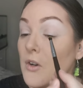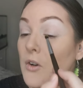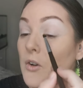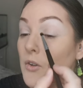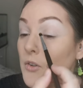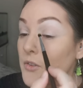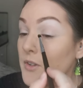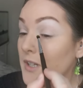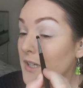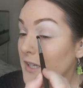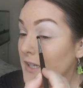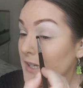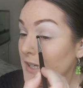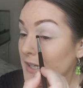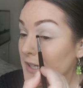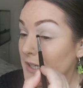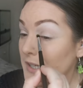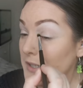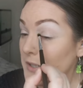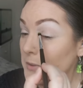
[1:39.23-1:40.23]
on the
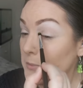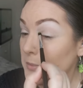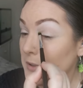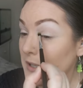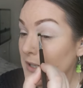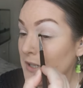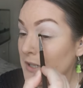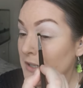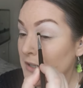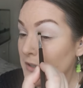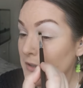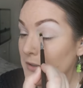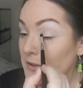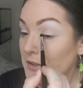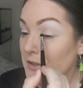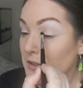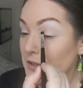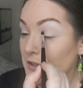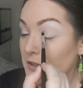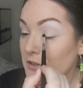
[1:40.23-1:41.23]
inner part
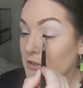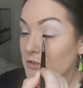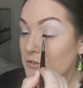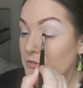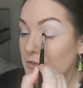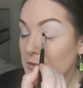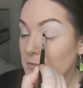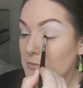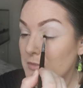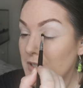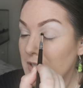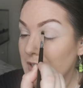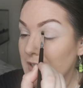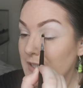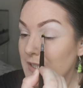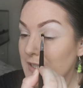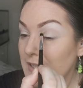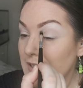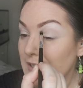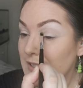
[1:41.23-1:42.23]
of
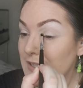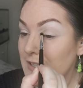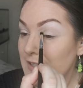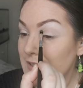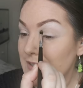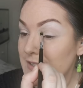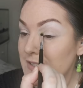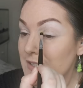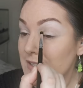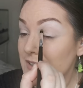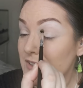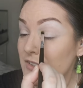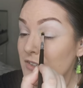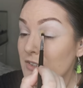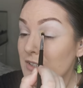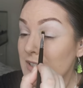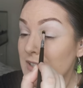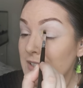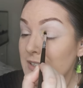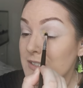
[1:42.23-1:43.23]
my lid and
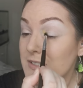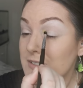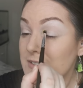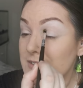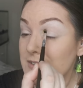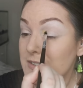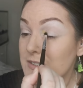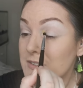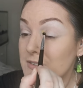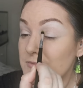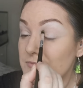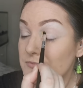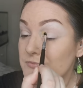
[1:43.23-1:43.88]
crease.